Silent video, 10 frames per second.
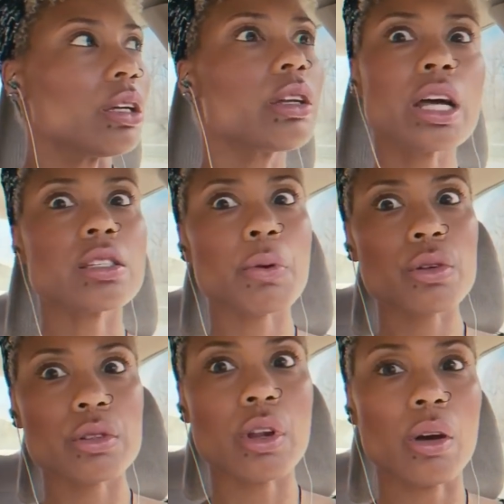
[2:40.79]
You're not
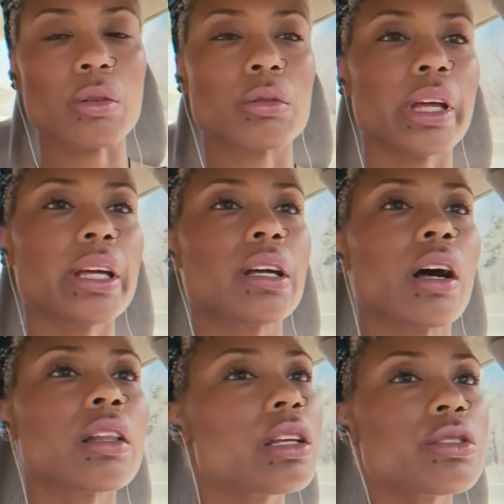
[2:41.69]
supposed to know. Like
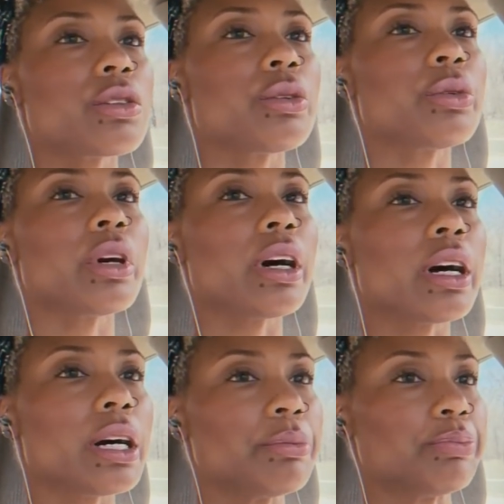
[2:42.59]
unless you
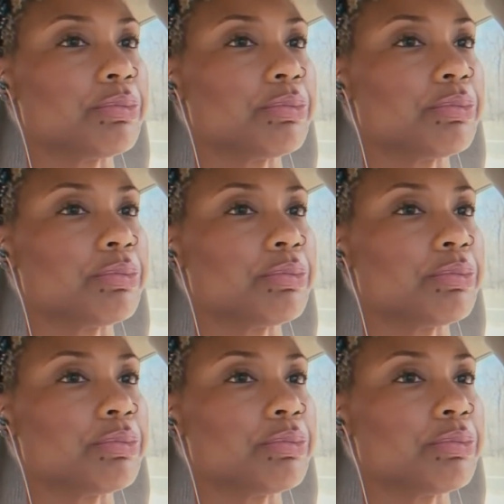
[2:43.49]
uh,